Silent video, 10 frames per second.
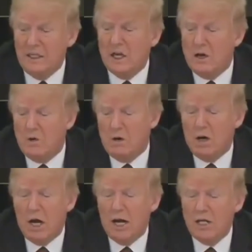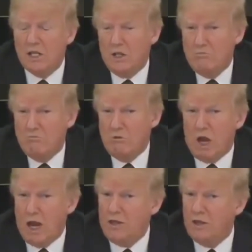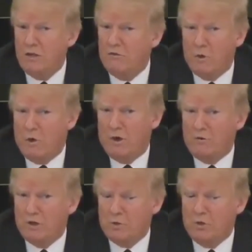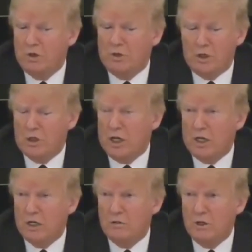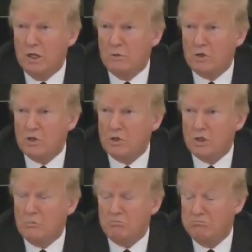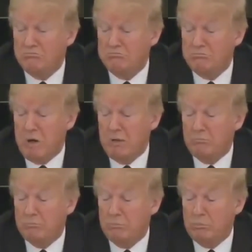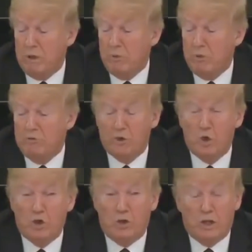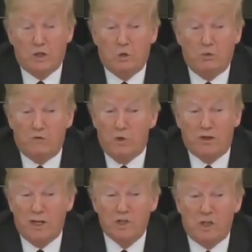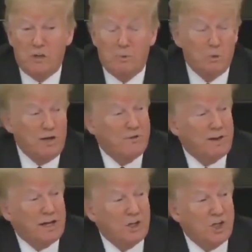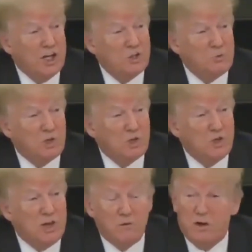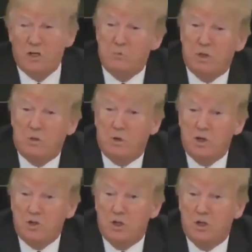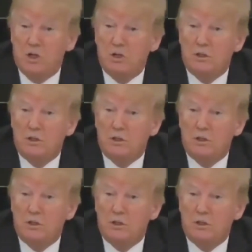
No, I think for whatever it's worth, I take it. I was, I would have told you that 3-4 days ago, but we never had a chance because you never asked me the question.